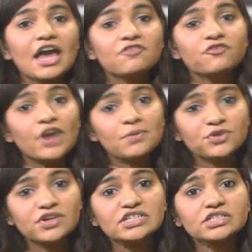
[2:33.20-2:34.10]
And
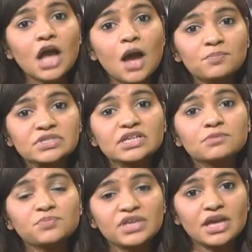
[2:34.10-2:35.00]
February's
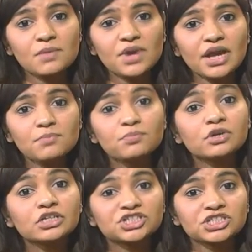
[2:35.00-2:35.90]
composite PMI
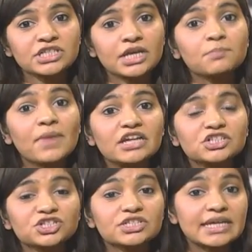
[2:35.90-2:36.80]
Purchasing
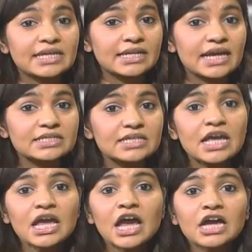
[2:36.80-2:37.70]
Managers Index
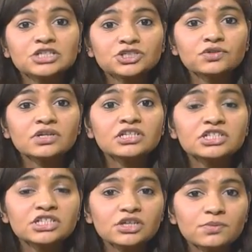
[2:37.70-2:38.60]
has shown
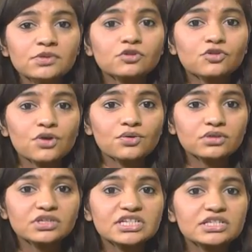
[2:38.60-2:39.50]
considerable growth
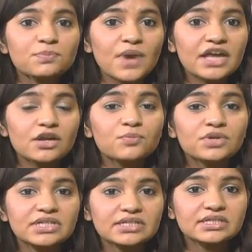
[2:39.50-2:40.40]
despite a
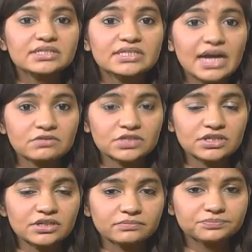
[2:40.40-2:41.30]
predicted
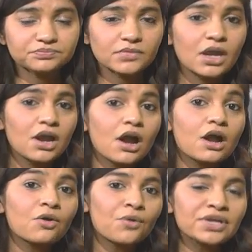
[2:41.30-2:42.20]
downturn.
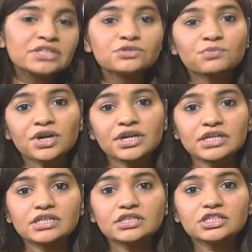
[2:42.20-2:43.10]
According to
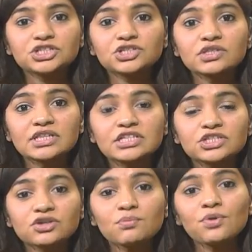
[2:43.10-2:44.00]
market, this should lead
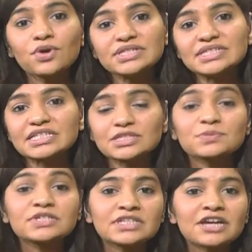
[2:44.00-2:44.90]
to a
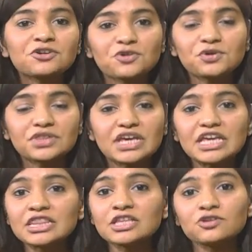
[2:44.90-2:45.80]
0.6% growth
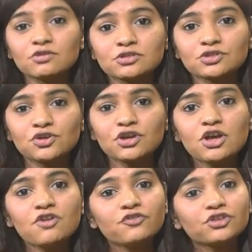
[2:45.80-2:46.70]
in the Eurozone
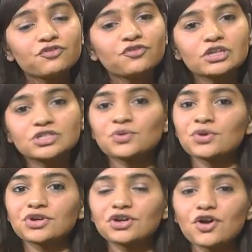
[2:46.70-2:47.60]
for the first
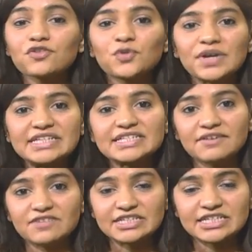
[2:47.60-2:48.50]
quarter of
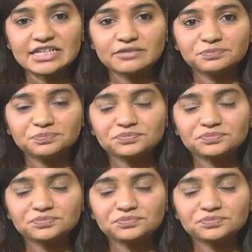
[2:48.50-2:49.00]
2017.